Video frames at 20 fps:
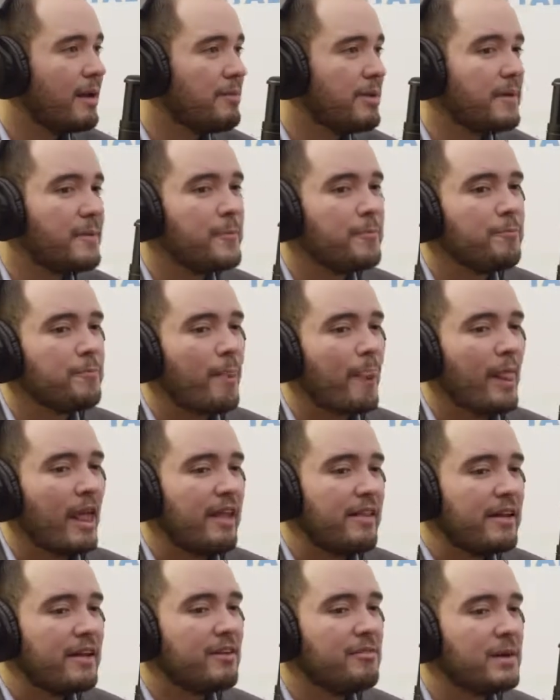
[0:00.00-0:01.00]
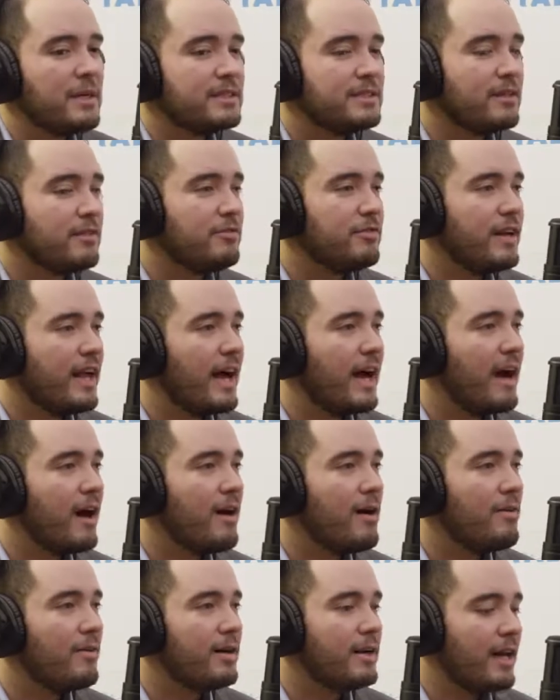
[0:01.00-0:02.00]
I mean, I think of myself
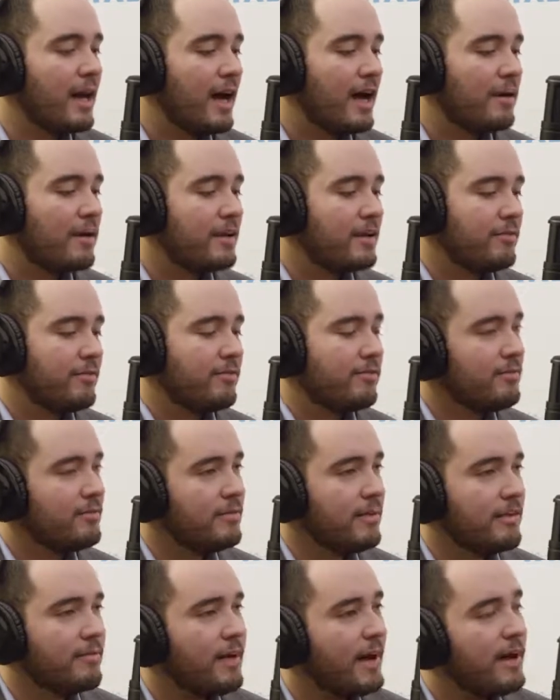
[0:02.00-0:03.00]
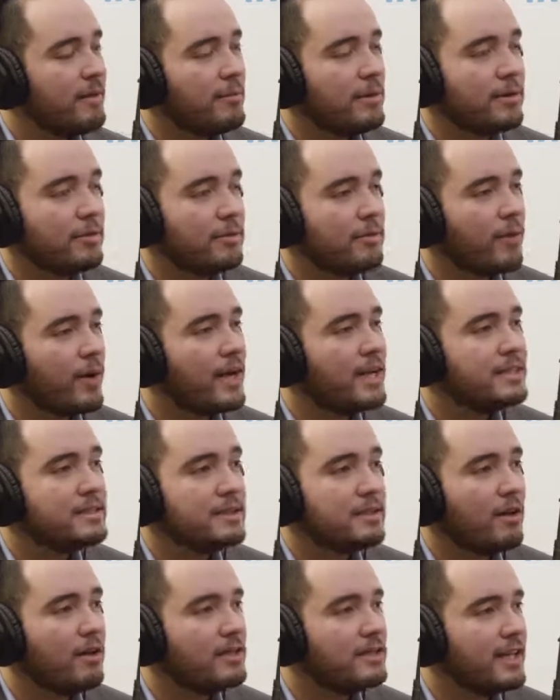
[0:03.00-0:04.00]
now, and if I had been raised
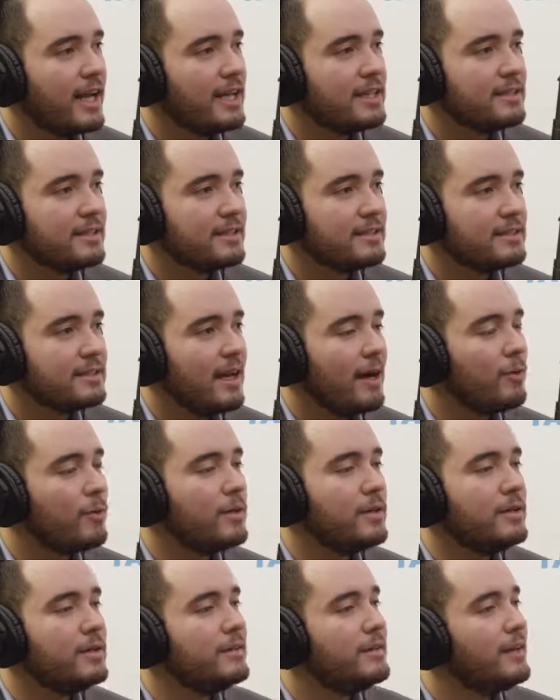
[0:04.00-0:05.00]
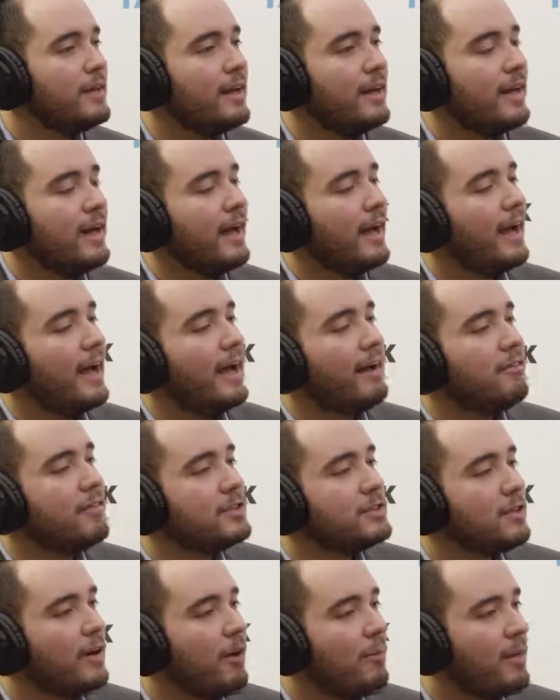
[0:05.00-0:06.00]
in Los Angeles, I wouldn't have
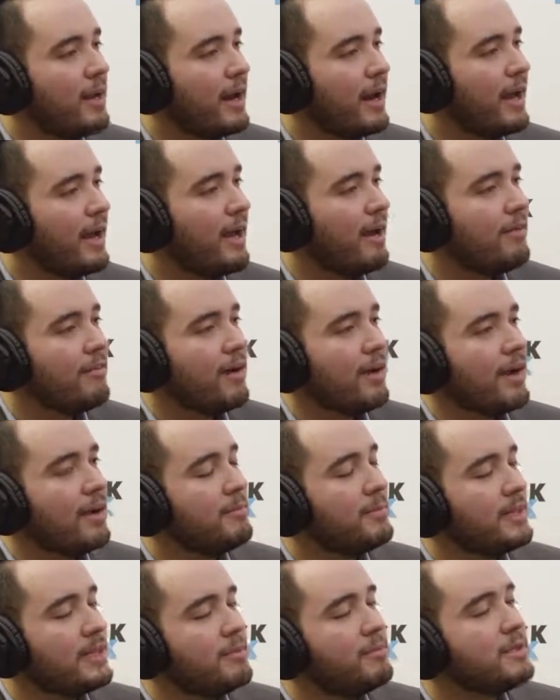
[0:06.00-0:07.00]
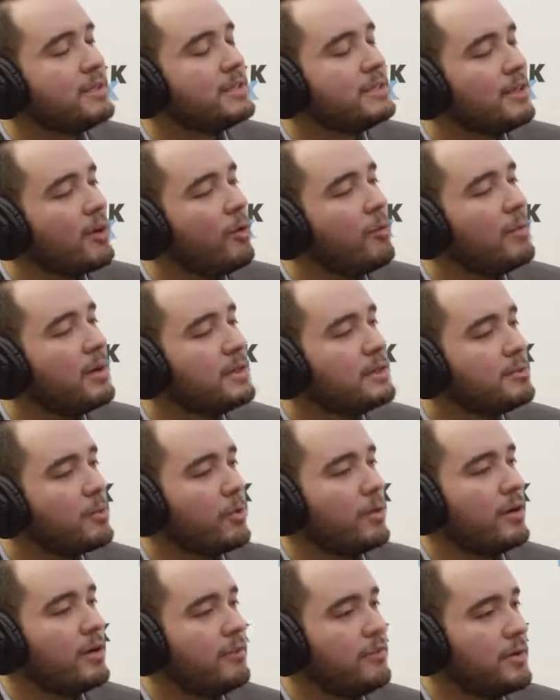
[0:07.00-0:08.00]
the job that I have. I mean, it'd be so much
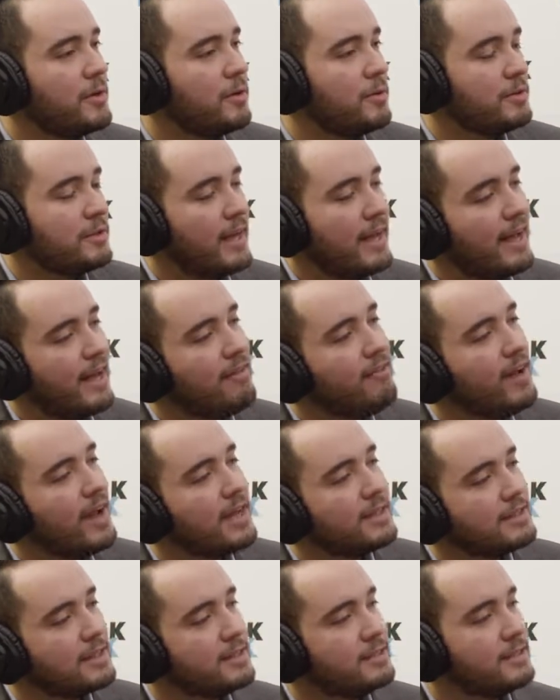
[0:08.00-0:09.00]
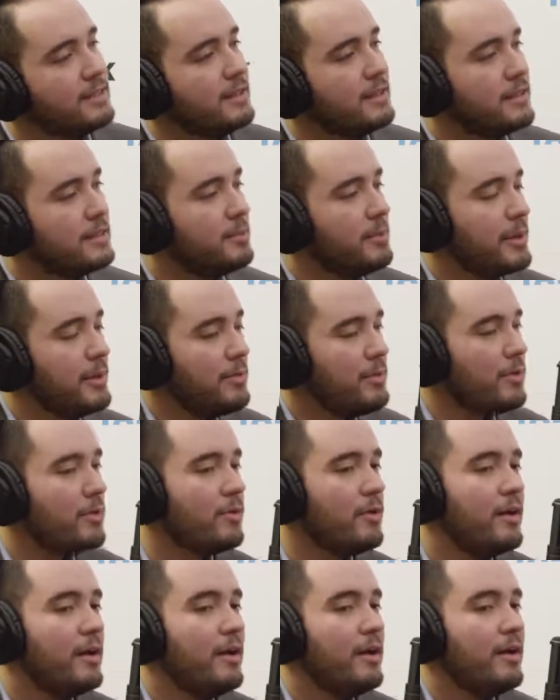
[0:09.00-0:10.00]
more difficult to have access to these
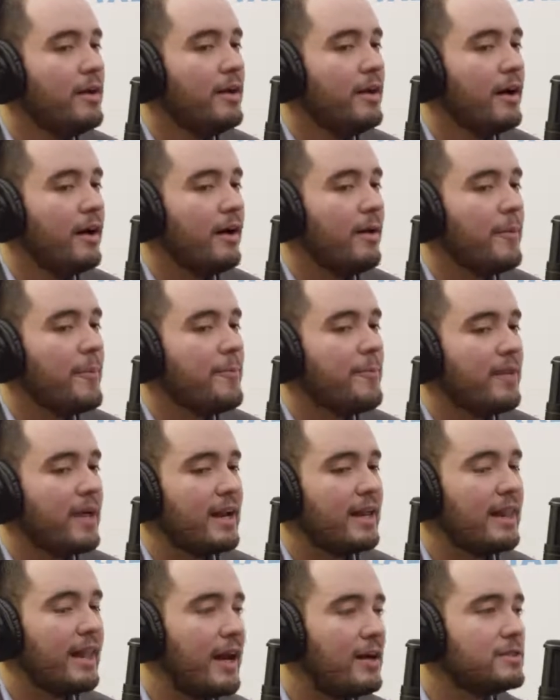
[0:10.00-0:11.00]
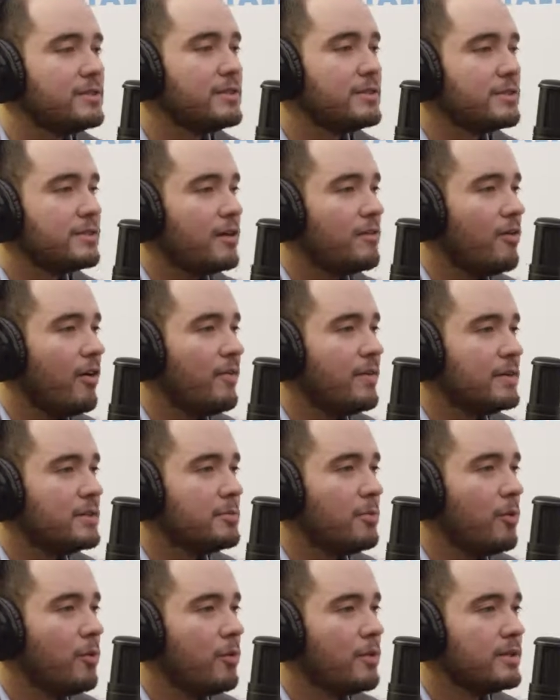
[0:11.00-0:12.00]
people that allows you to serve on these
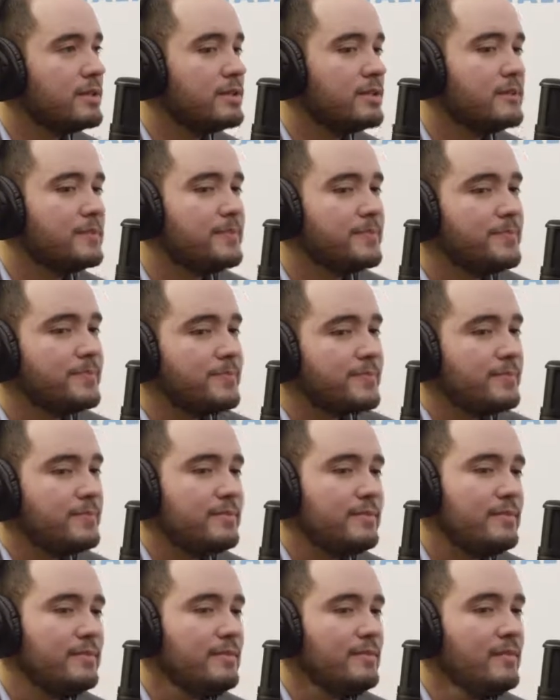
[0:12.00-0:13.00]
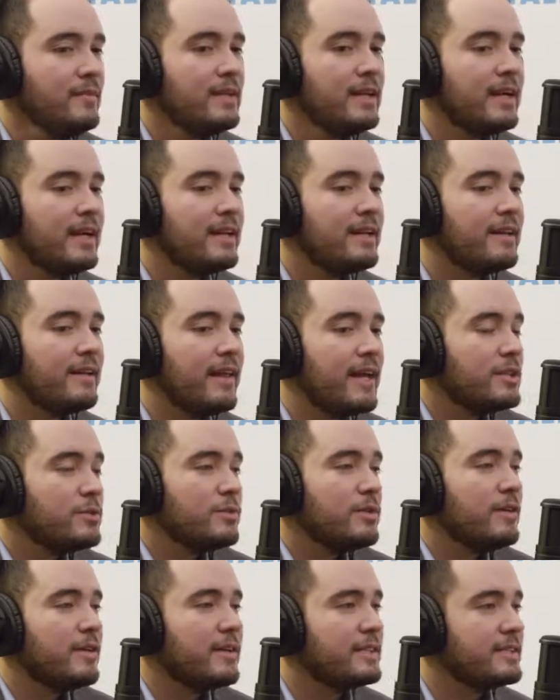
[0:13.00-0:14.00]
boards. And that's
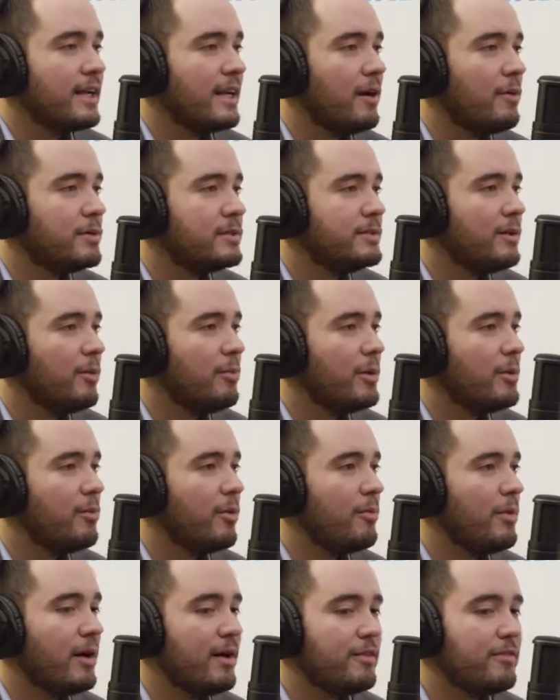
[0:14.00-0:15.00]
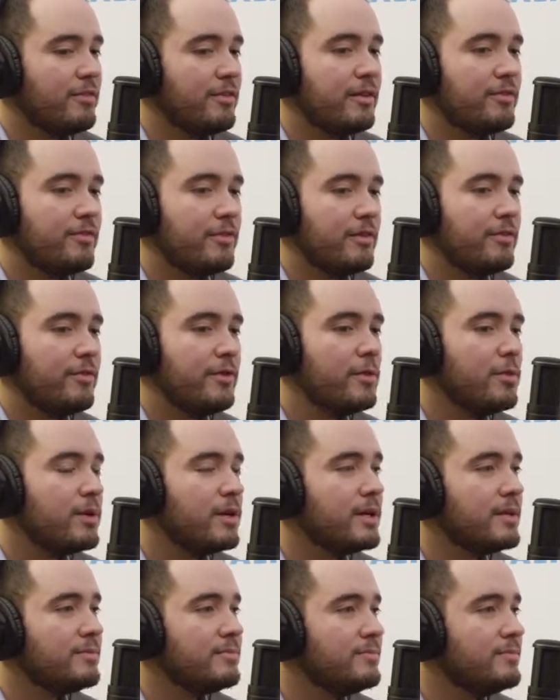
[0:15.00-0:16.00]
one of the things that I always tell people about. If you
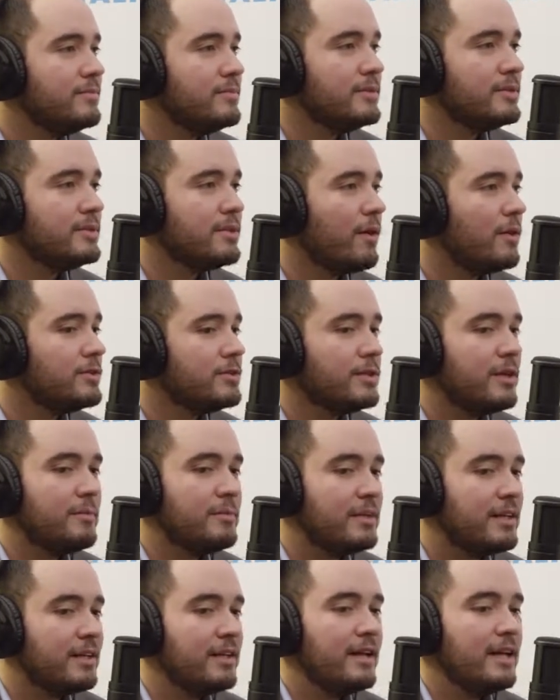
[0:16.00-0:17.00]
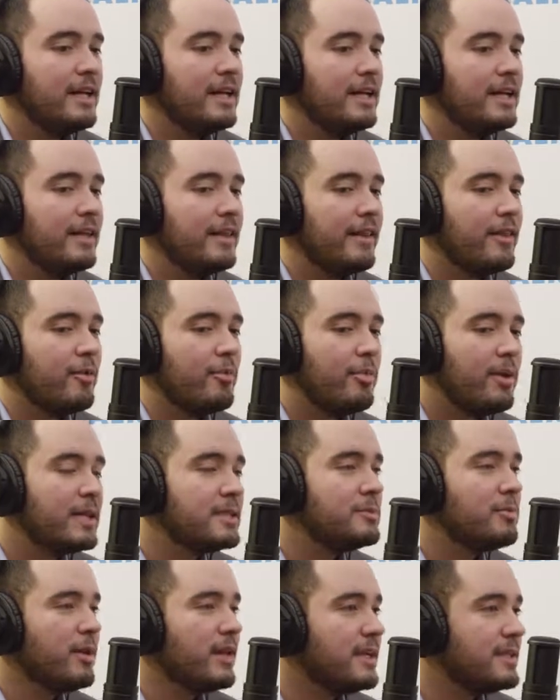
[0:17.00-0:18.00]
want to start, I mean, the
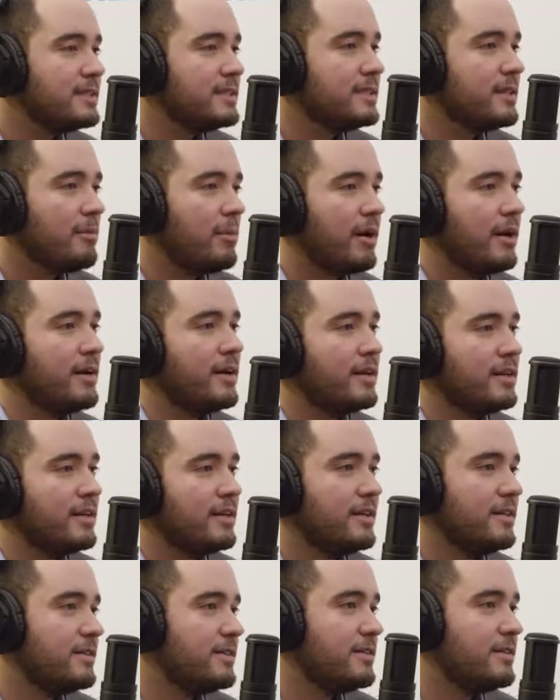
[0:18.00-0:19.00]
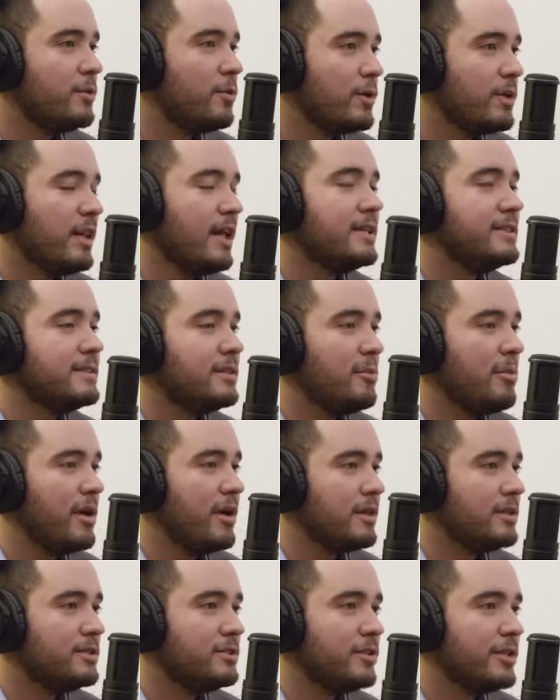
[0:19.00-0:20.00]
best place in America to realize the
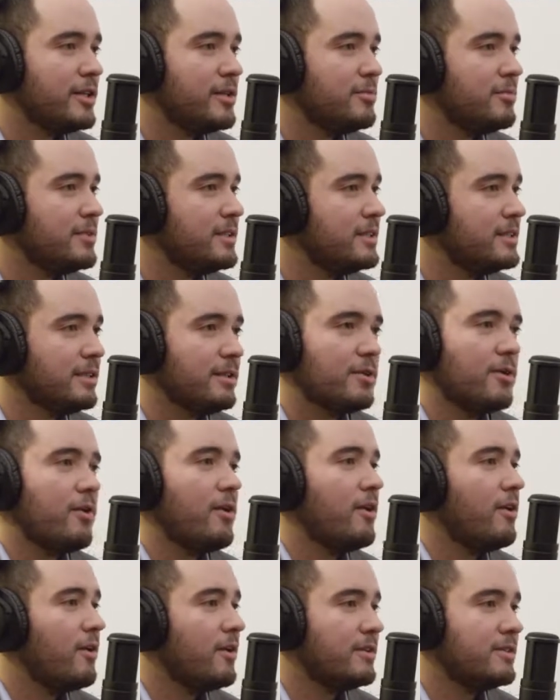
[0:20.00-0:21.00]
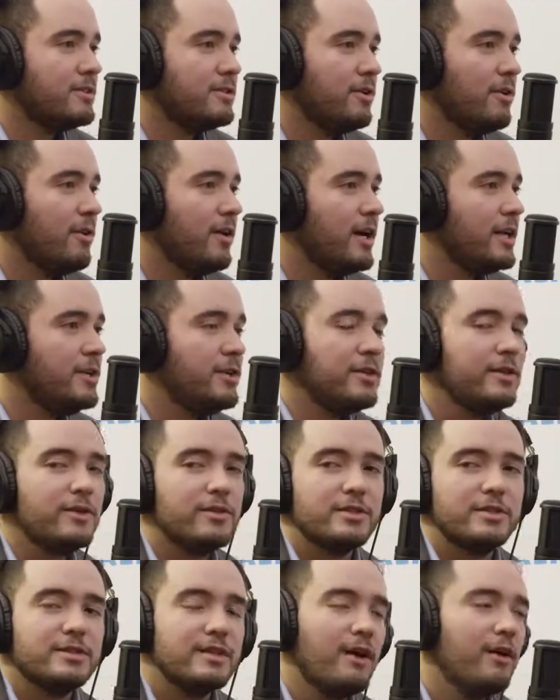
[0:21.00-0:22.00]
American dream is Little Rock, Arkansas. And you can go
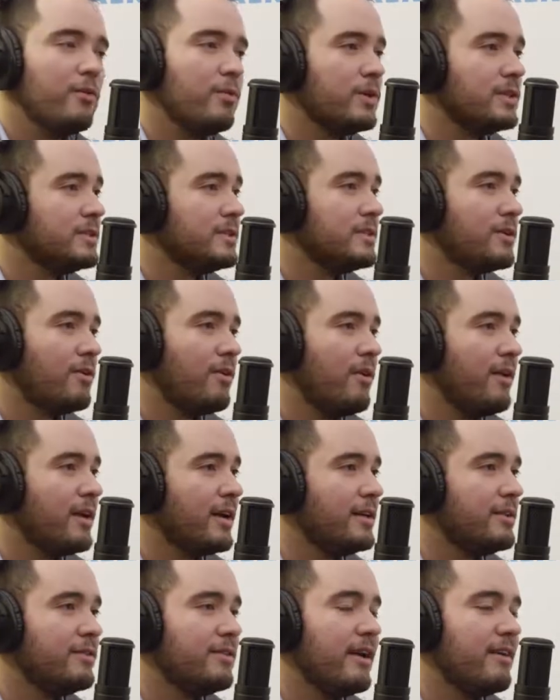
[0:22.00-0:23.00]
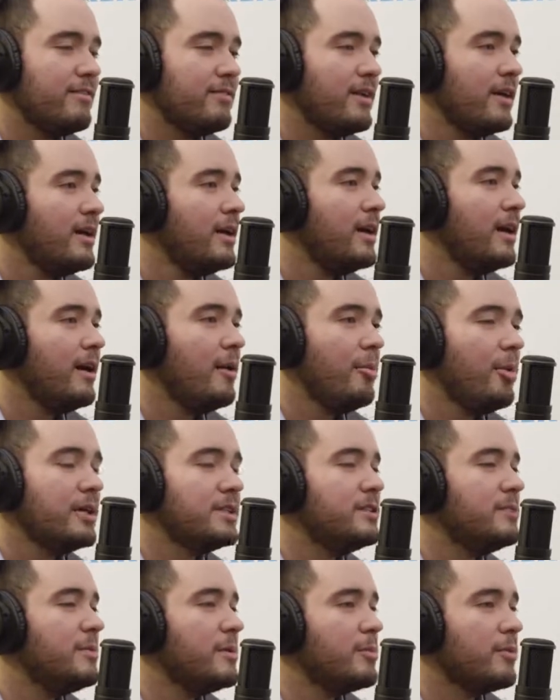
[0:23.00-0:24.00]
to Southwest Little Rock, and you have a
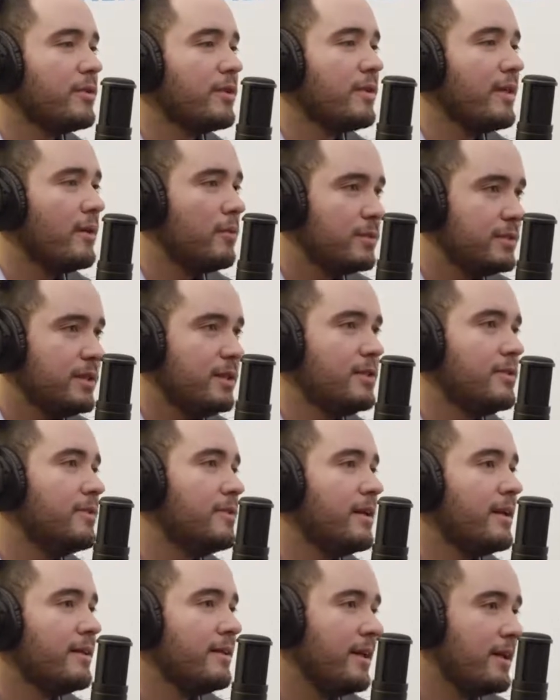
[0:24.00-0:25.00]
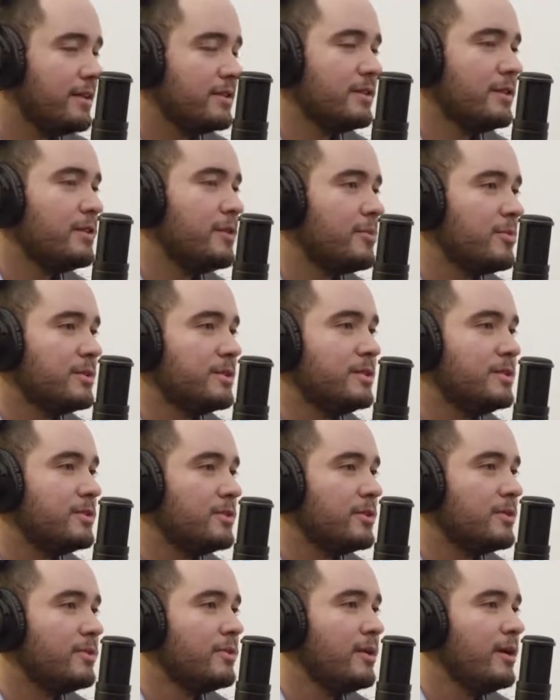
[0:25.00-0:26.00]
bunch of people there that will tell you that that is 100%
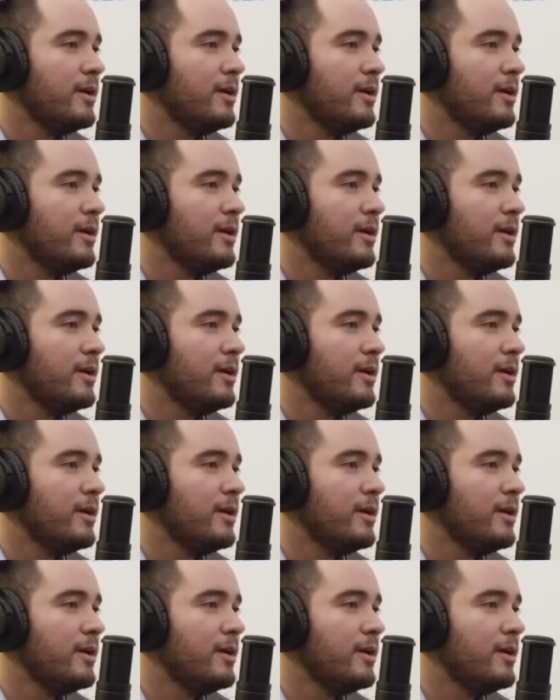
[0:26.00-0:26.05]
true.